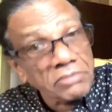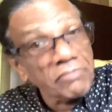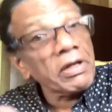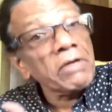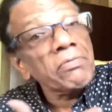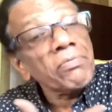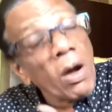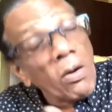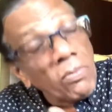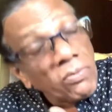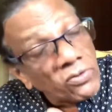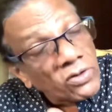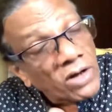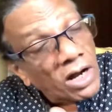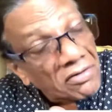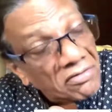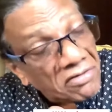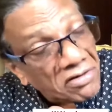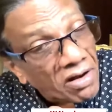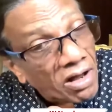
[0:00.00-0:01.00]
it's a very powerful
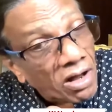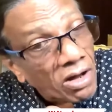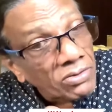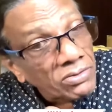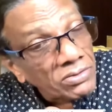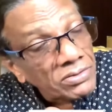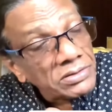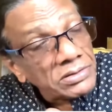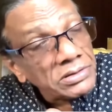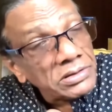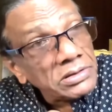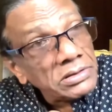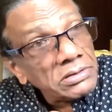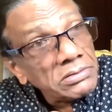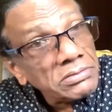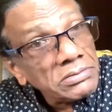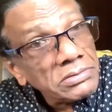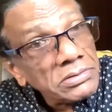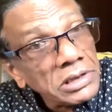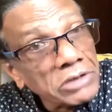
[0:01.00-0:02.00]
country now.
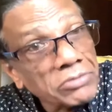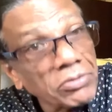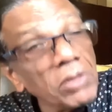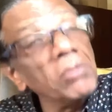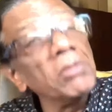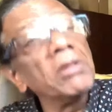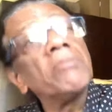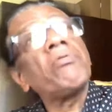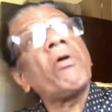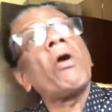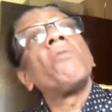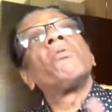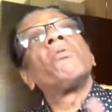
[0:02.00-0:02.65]
It will be a